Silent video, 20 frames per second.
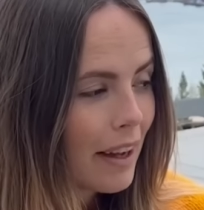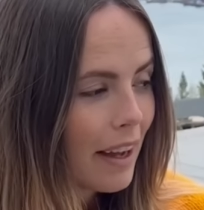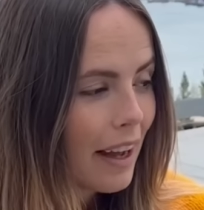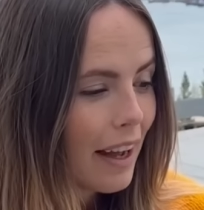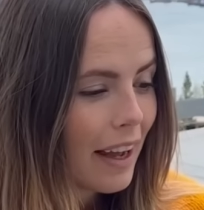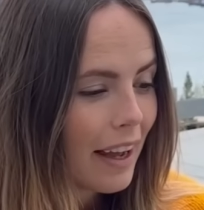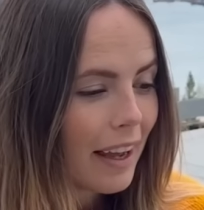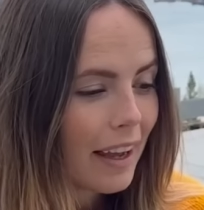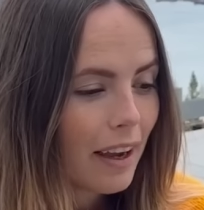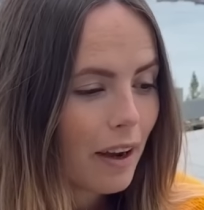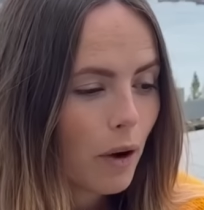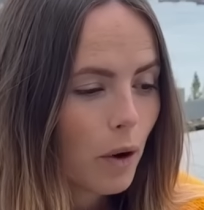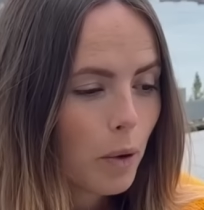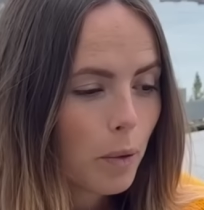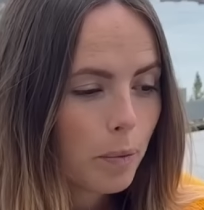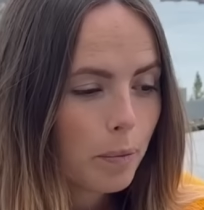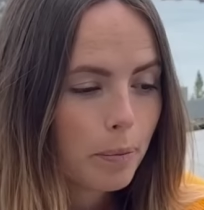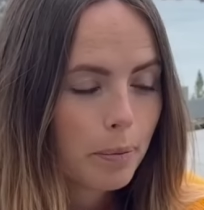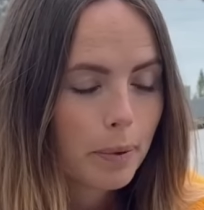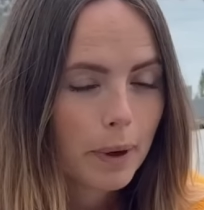I
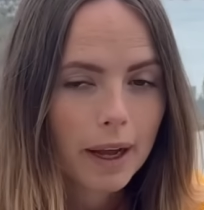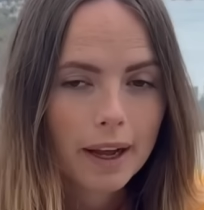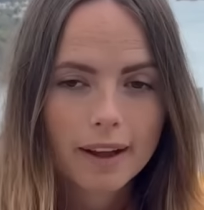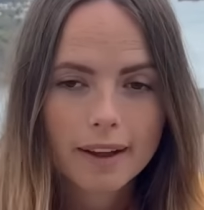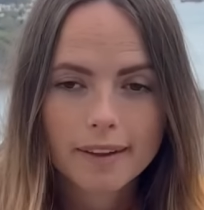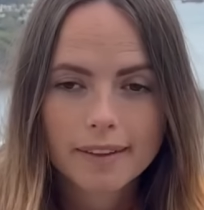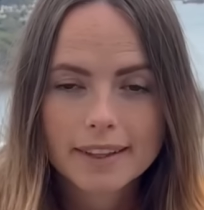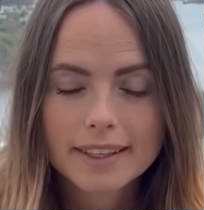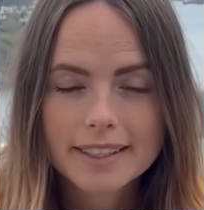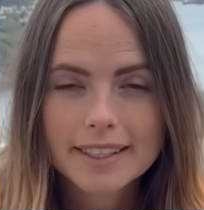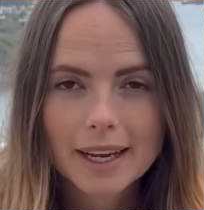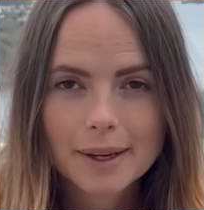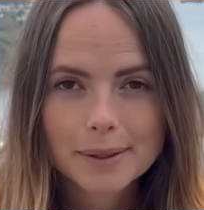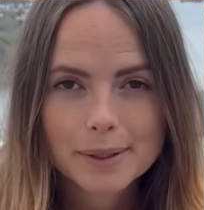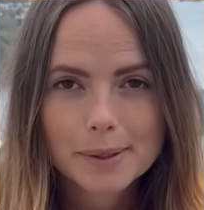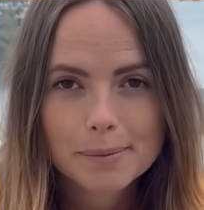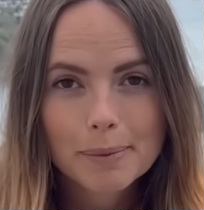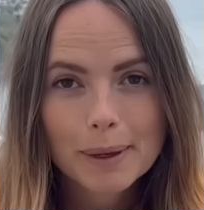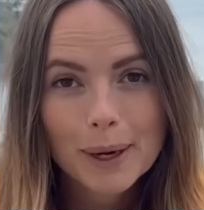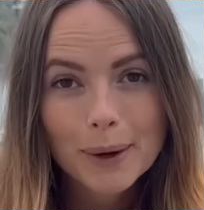hope the
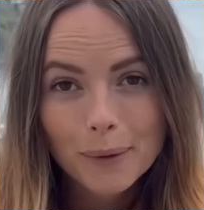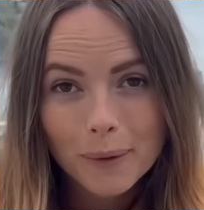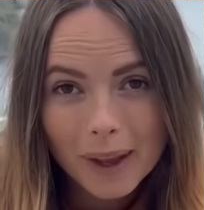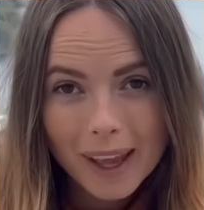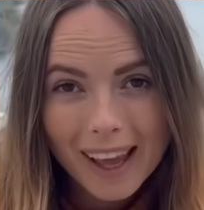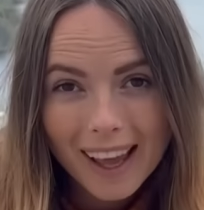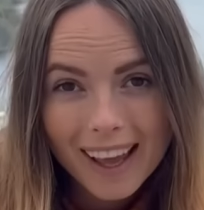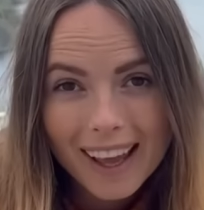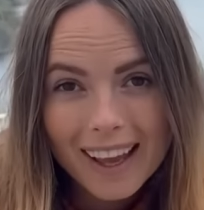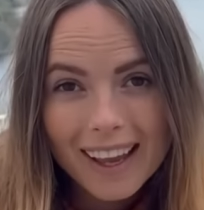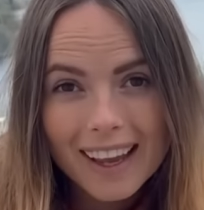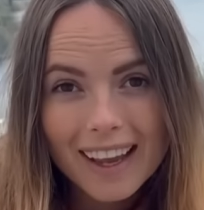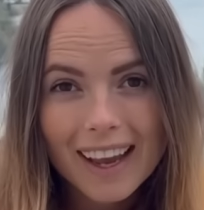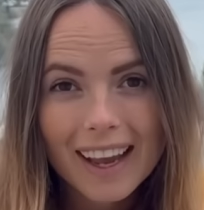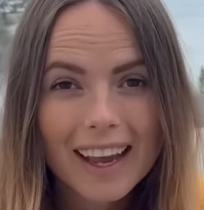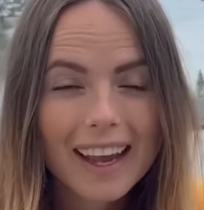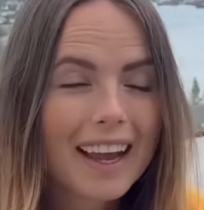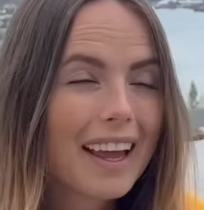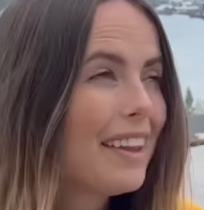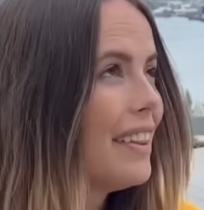sound's been okay
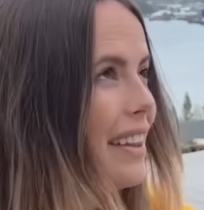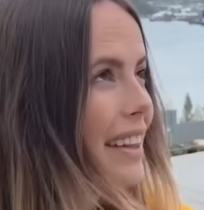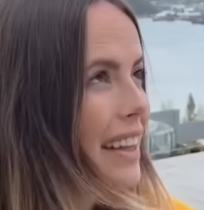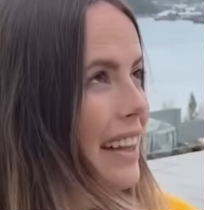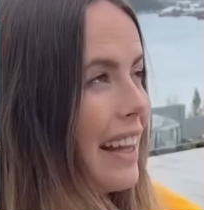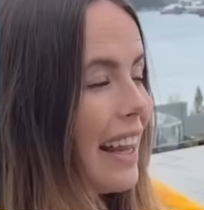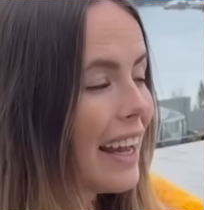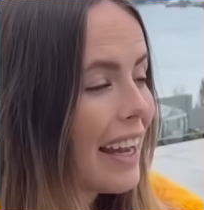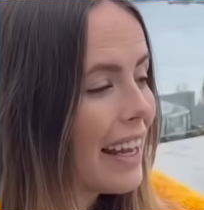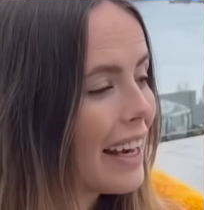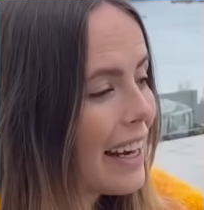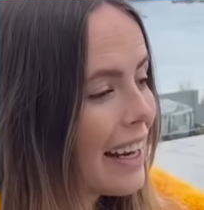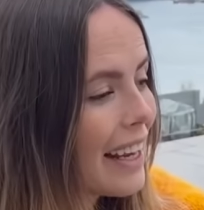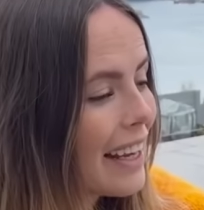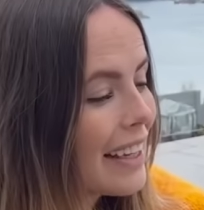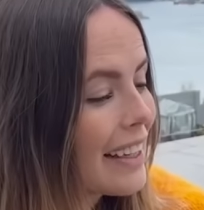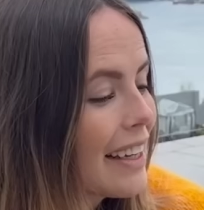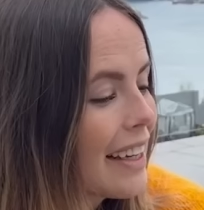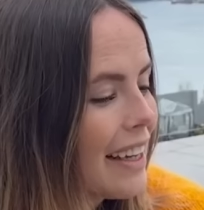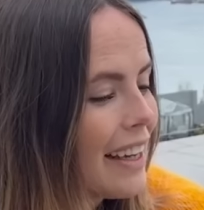and the
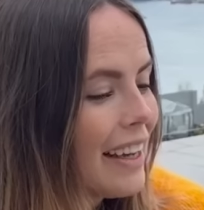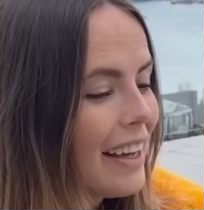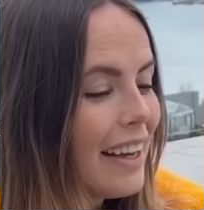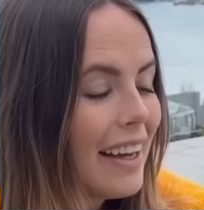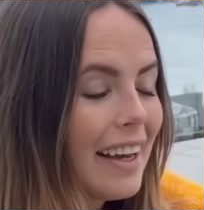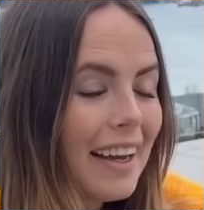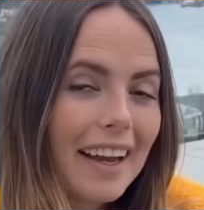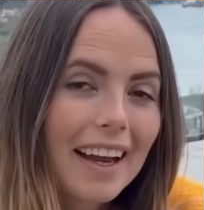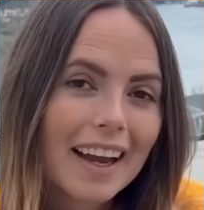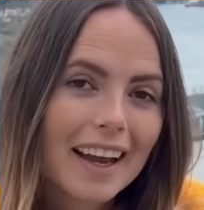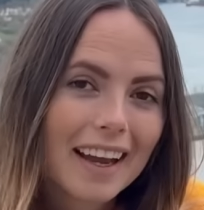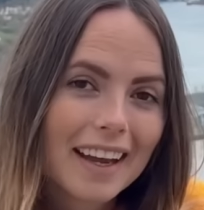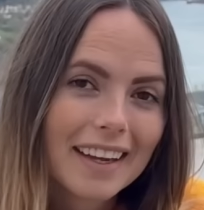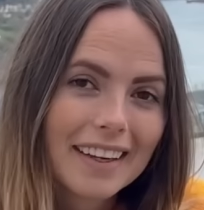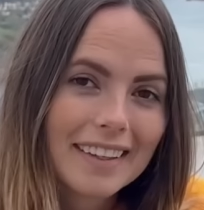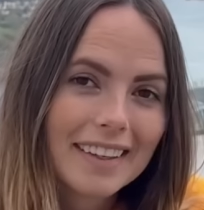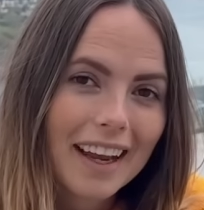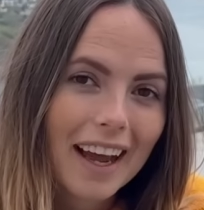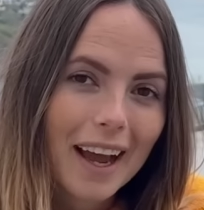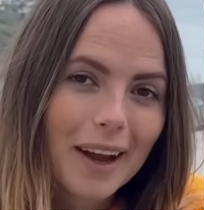lighting,
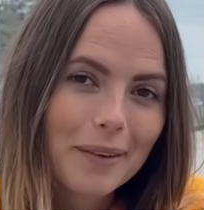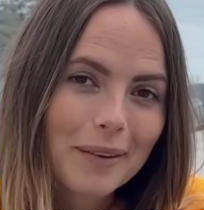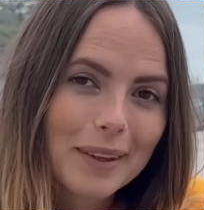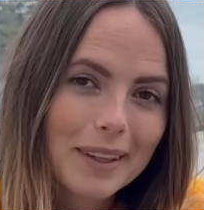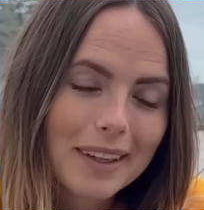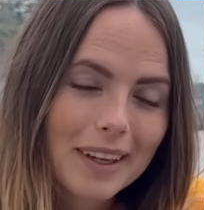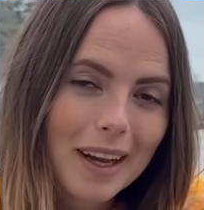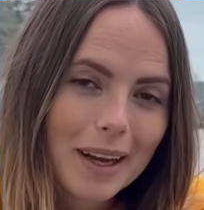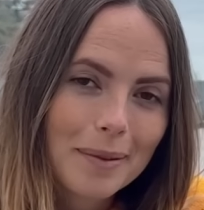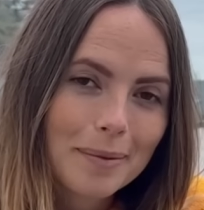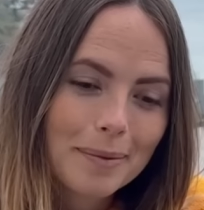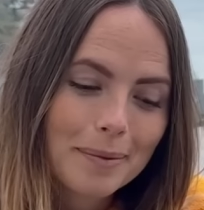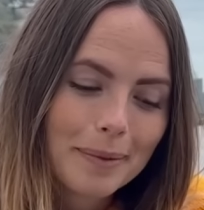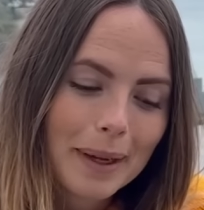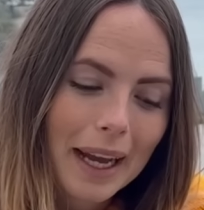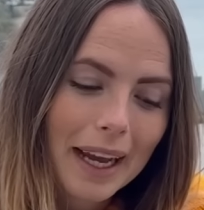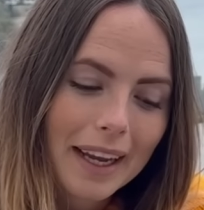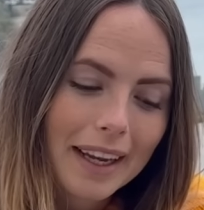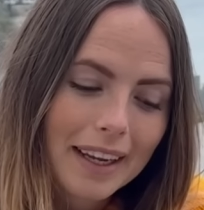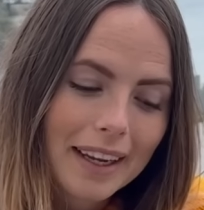and I will come
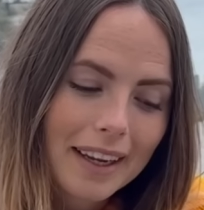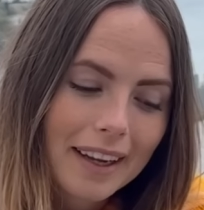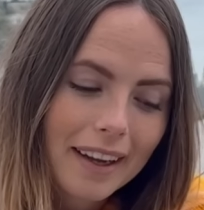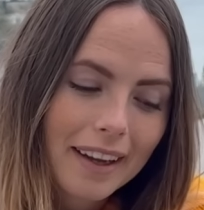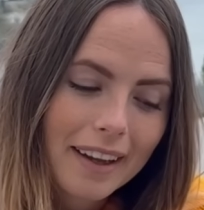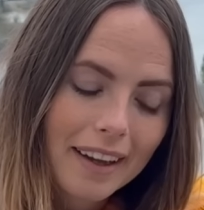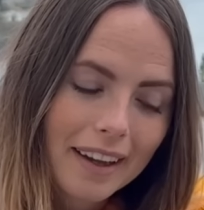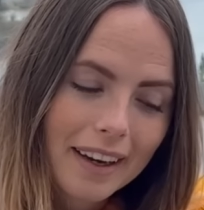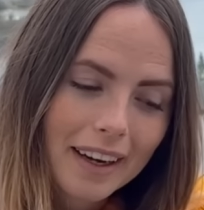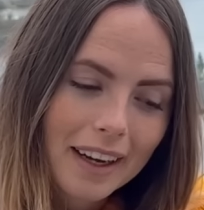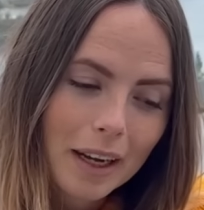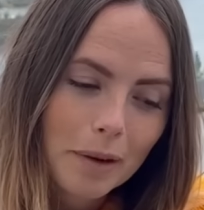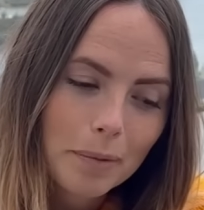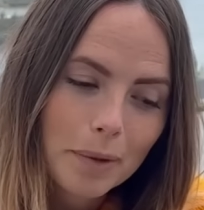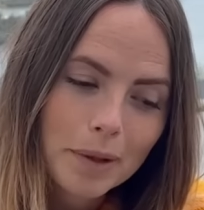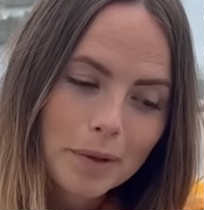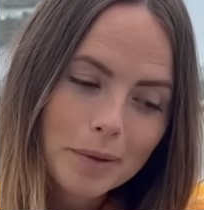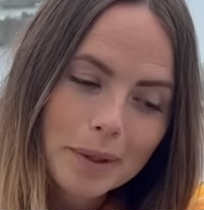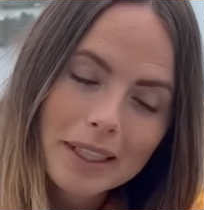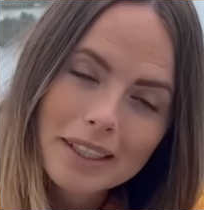back in a
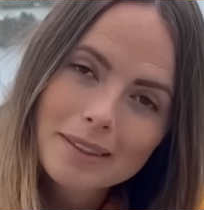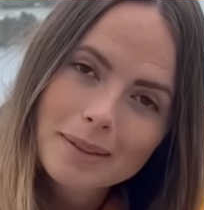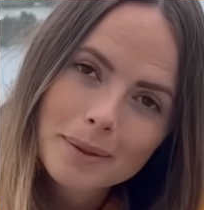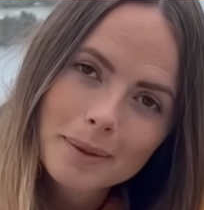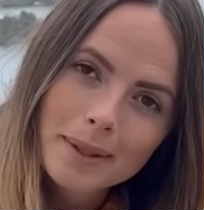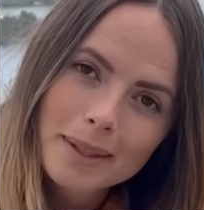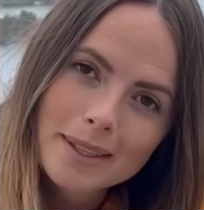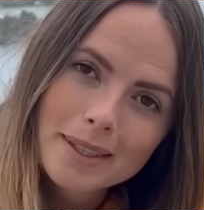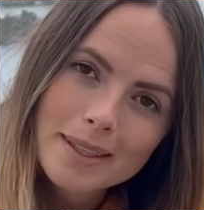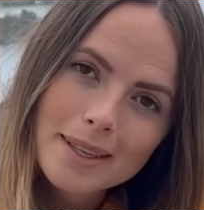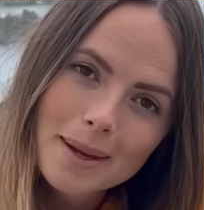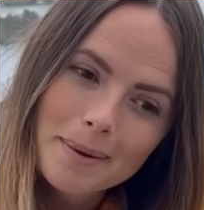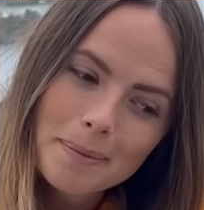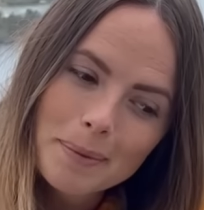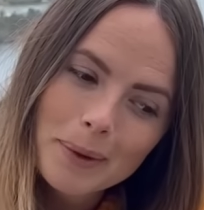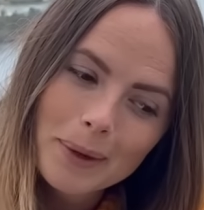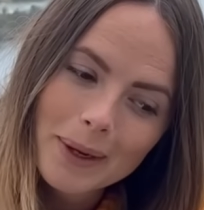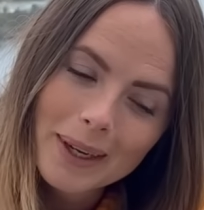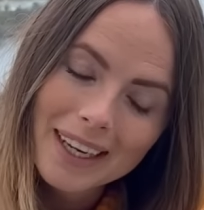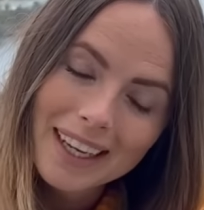couple of weeks with some
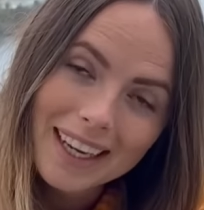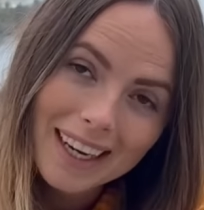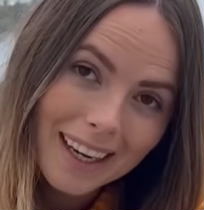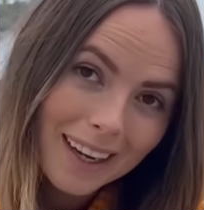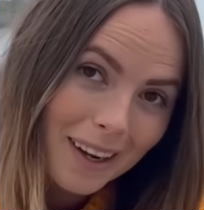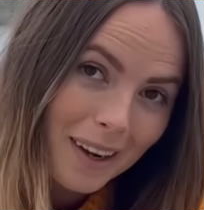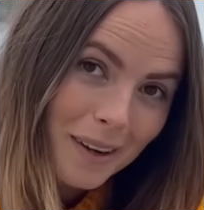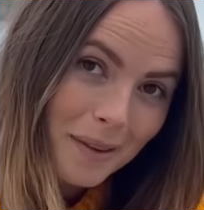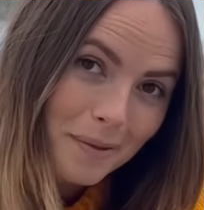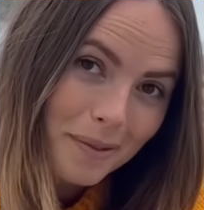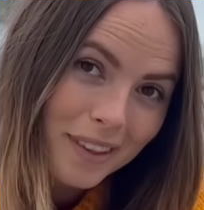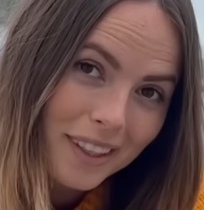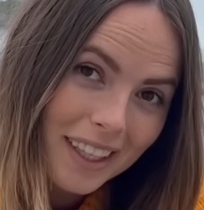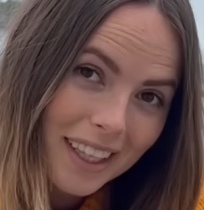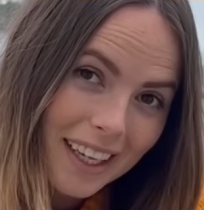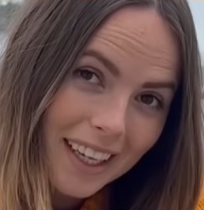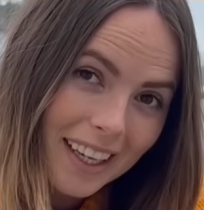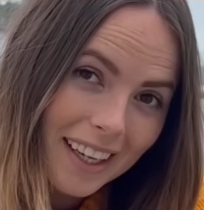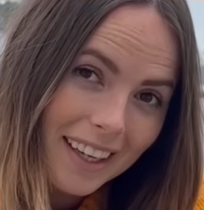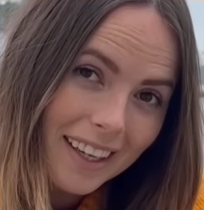more knitting,
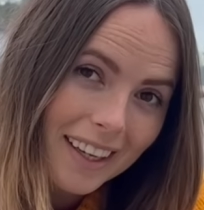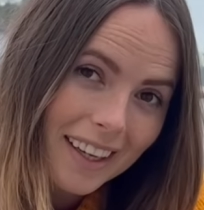hopefully.